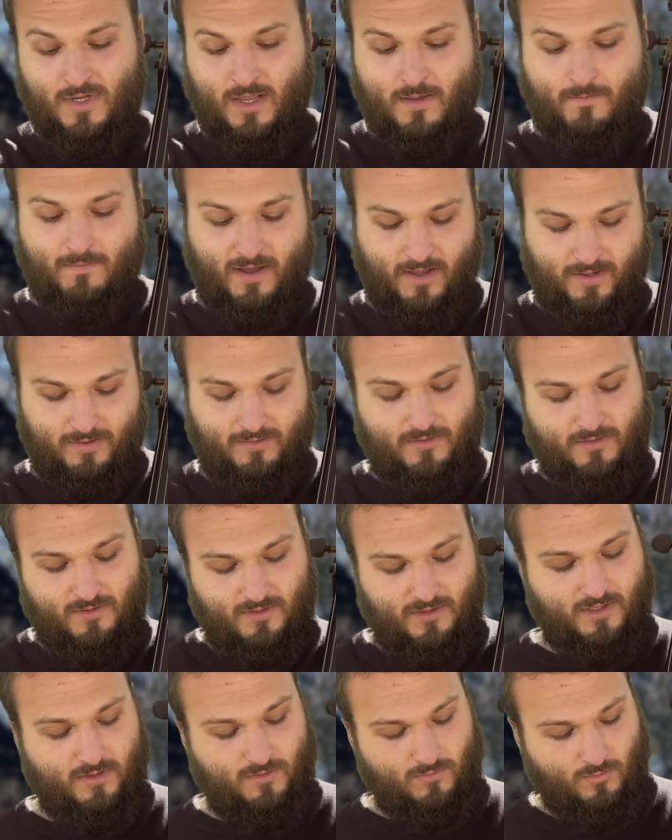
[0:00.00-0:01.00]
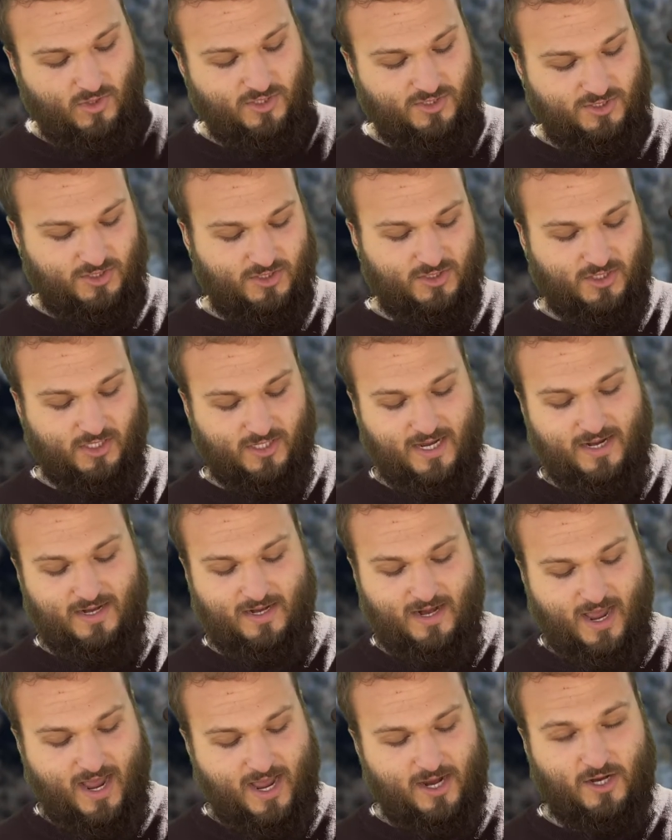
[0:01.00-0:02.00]
But once you start getting
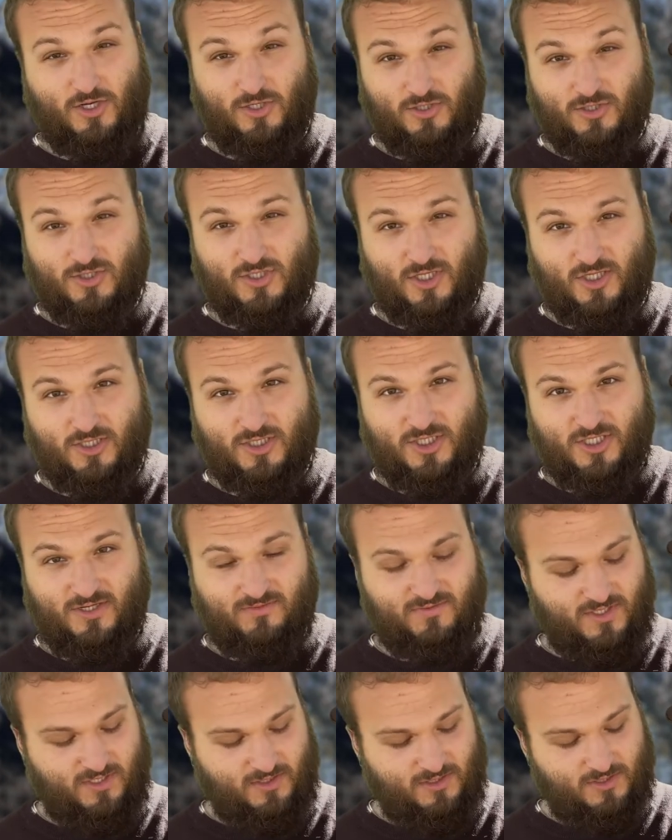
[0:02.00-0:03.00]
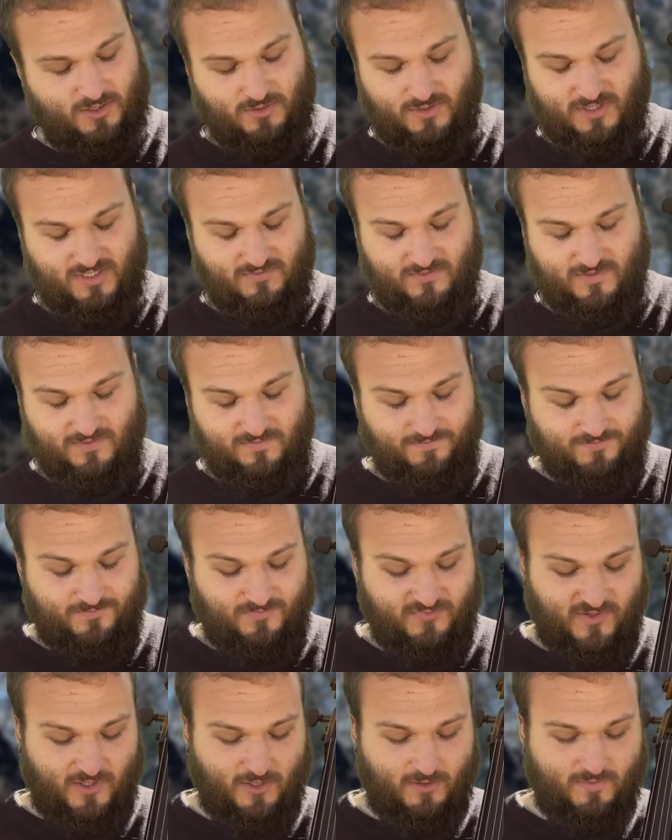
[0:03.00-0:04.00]
higher, you start shifting to a different
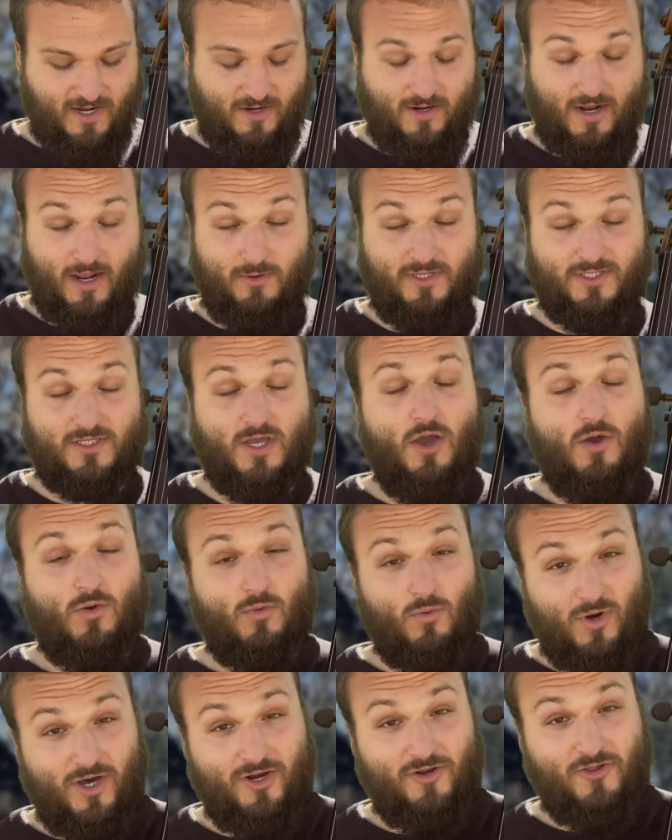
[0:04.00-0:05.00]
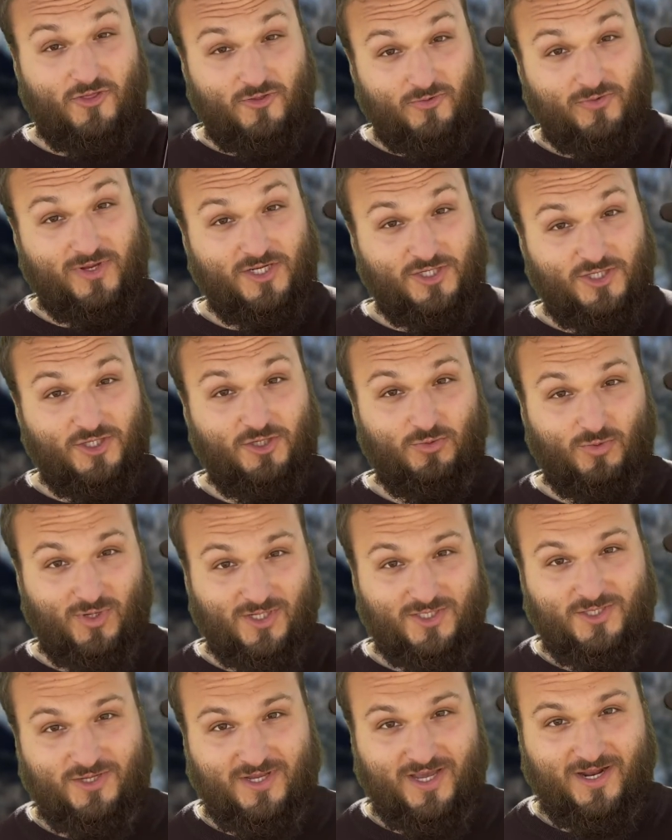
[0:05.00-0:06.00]
finger pattern. Anyways, 1-3-2
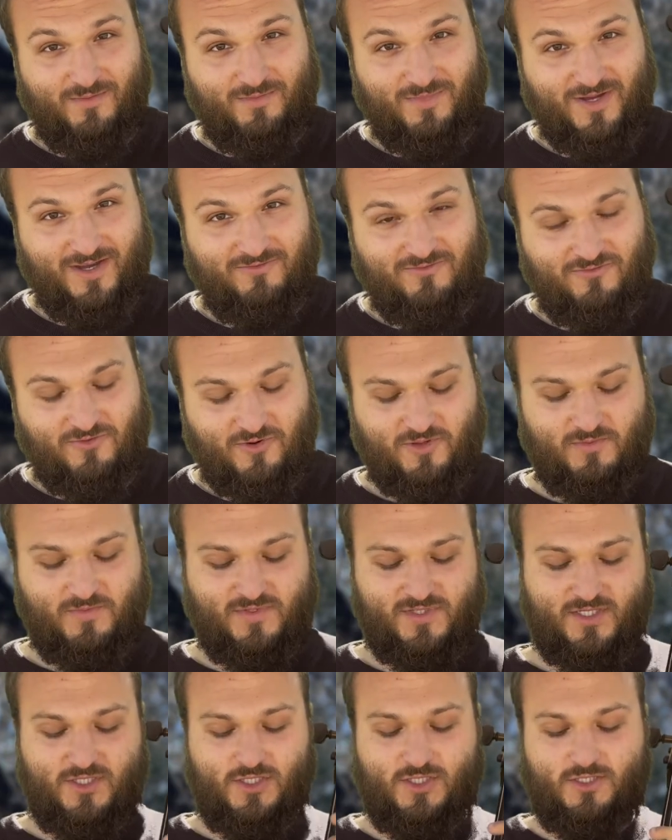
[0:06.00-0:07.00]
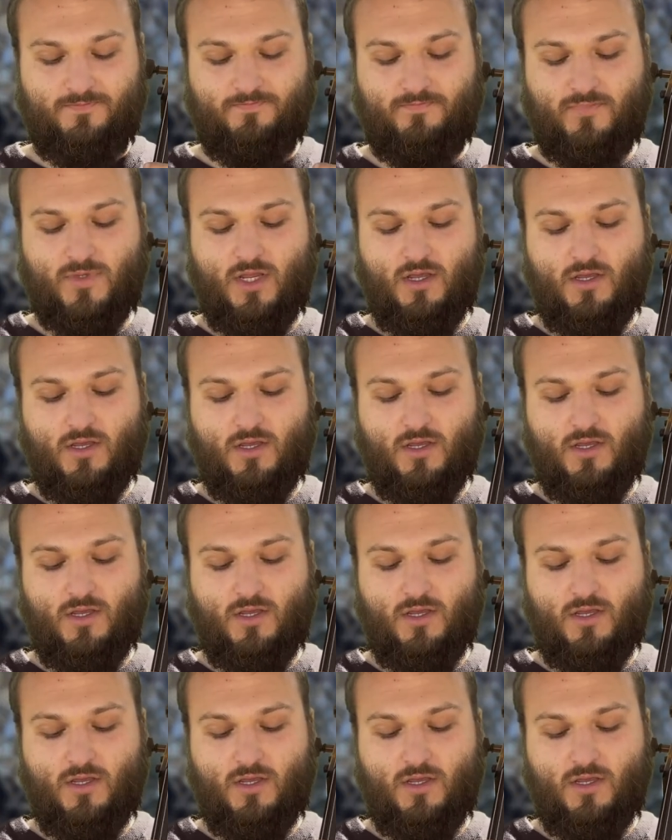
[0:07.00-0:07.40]
once you get above fourth position.